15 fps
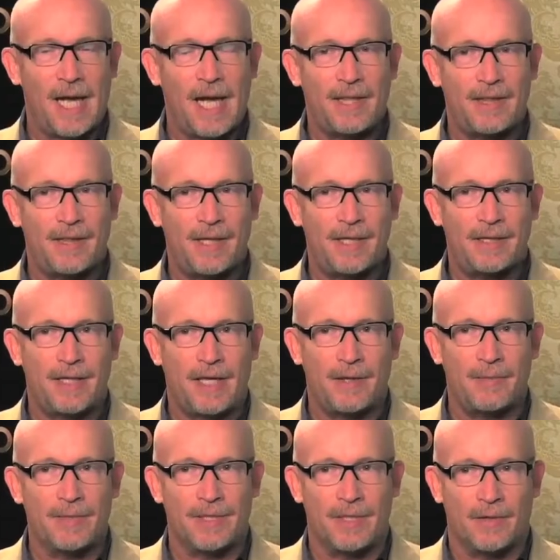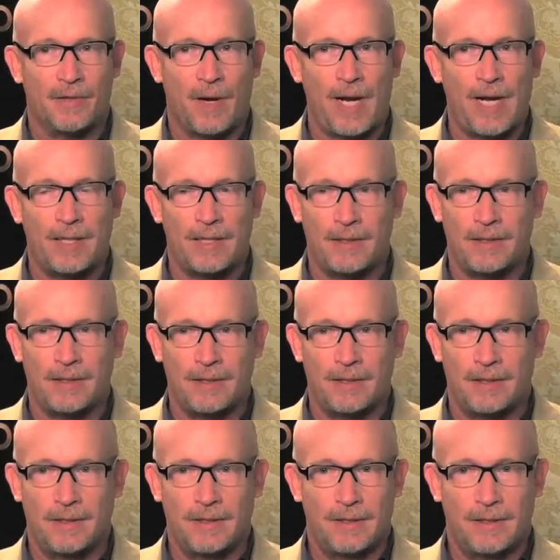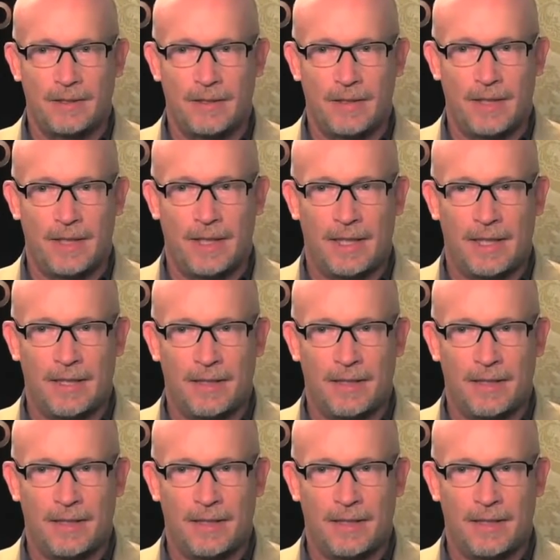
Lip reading: I think that it was a great, you